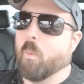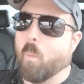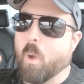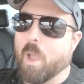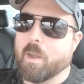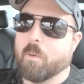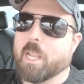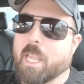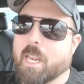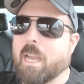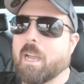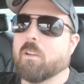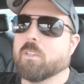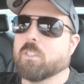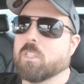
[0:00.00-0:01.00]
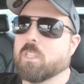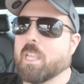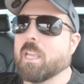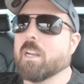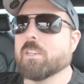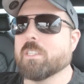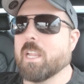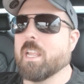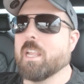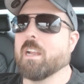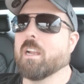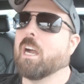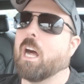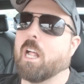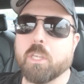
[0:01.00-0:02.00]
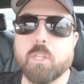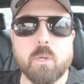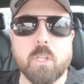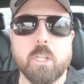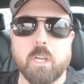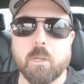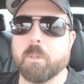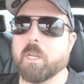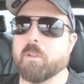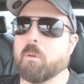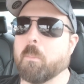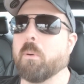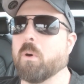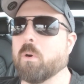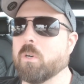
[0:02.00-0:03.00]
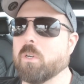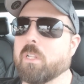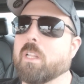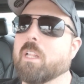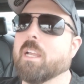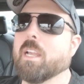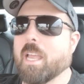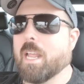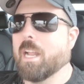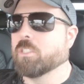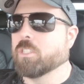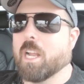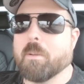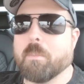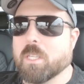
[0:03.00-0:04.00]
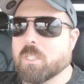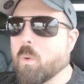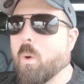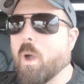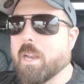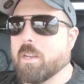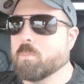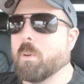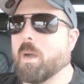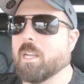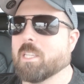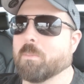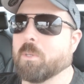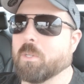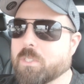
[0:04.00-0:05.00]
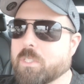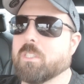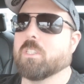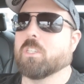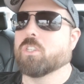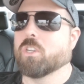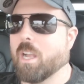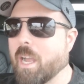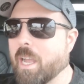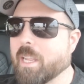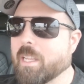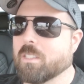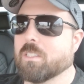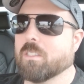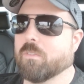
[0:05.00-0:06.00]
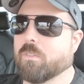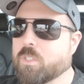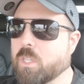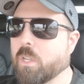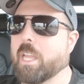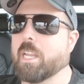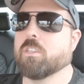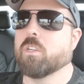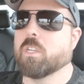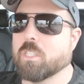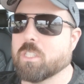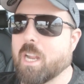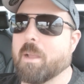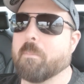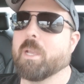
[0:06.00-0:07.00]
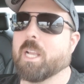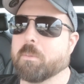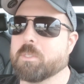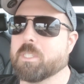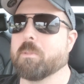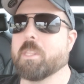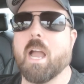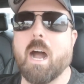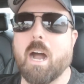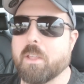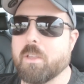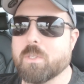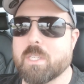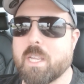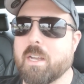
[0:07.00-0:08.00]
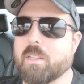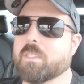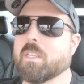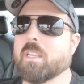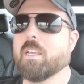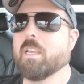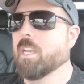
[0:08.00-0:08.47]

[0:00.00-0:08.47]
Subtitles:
When we get out to the interstate here, I'll do a little bit of a pull, and I'll try to be as quiet as possible to try so that you can try and pick up some of the audio sounds.